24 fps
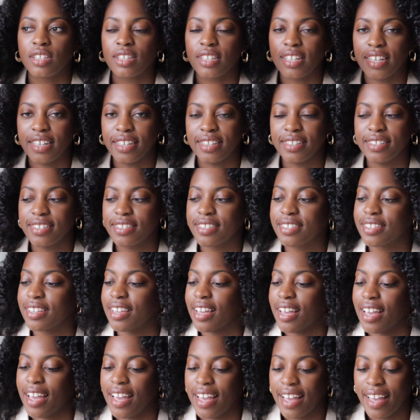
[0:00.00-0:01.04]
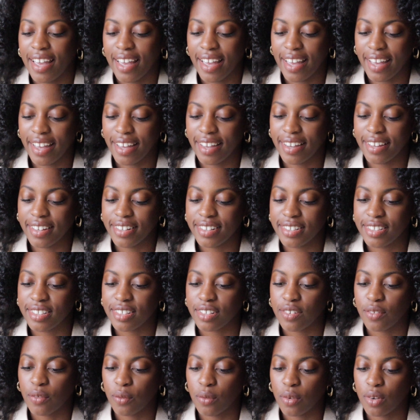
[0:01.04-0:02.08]
lens,
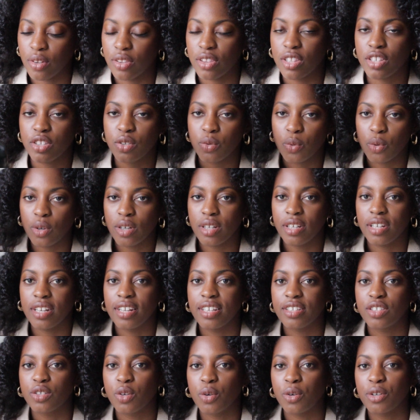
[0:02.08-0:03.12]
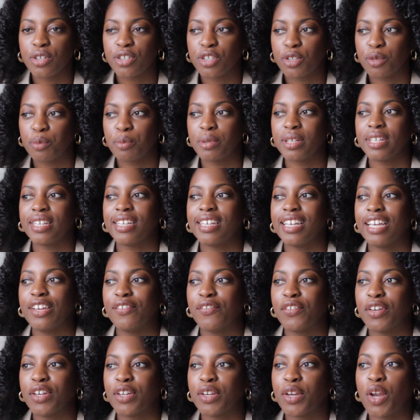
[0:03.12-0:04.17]
and this one is going to be
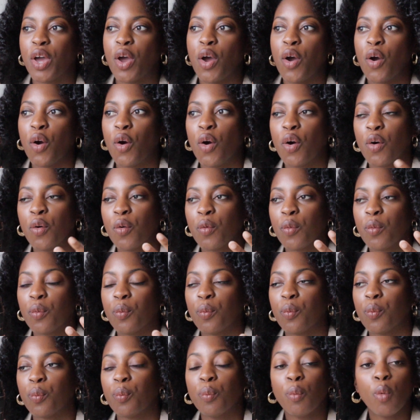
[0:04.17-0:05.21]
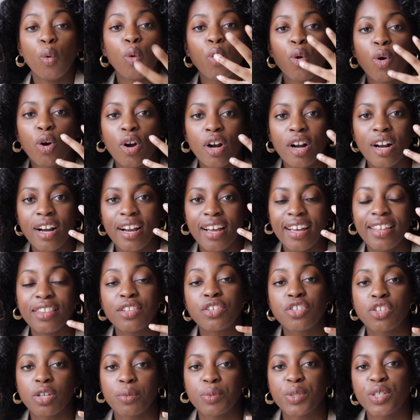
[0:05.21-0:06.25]
even more in
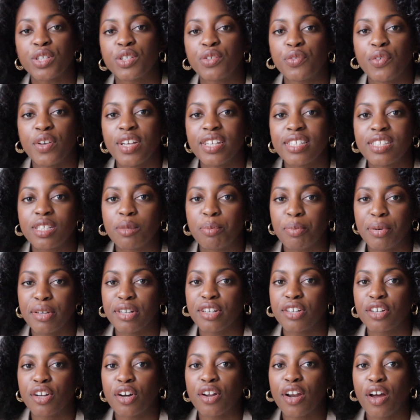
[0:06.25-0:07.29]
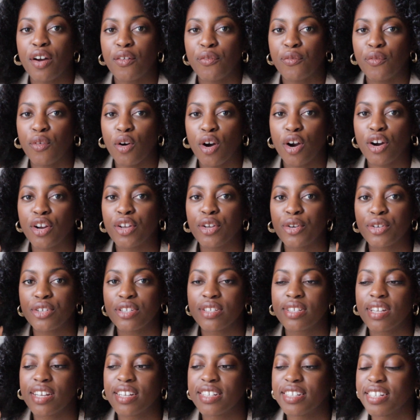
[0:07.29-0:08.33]
the subject's face depending on how far you're
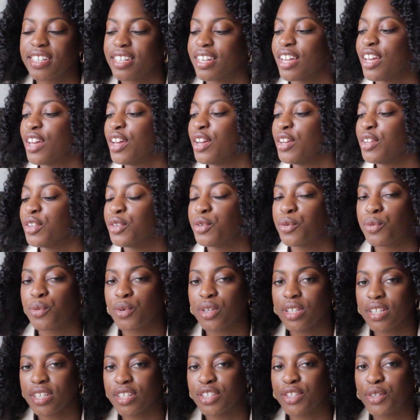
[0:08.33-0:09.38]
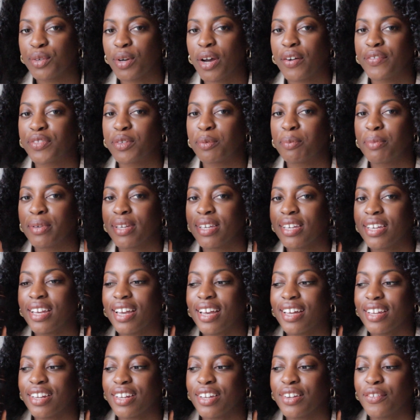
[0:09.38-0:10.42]
standing. You really do have to be
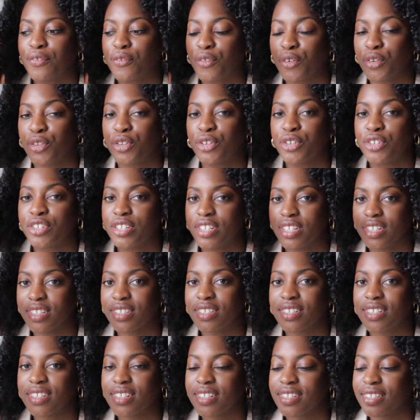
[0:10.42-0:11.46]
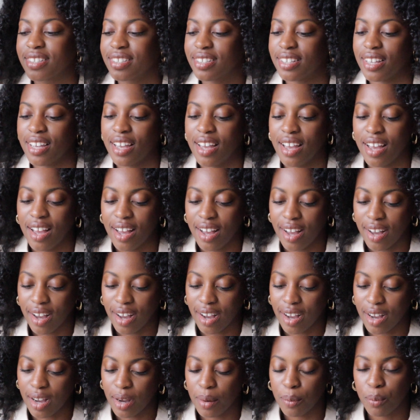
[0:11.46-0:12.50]
at a further distance
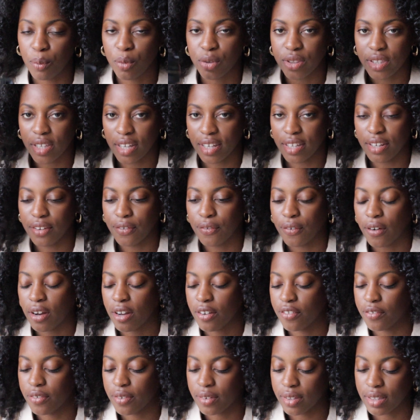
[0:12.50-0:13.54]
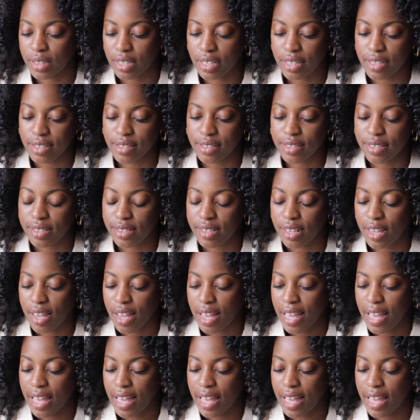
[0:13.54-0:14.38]
with the 85 lens.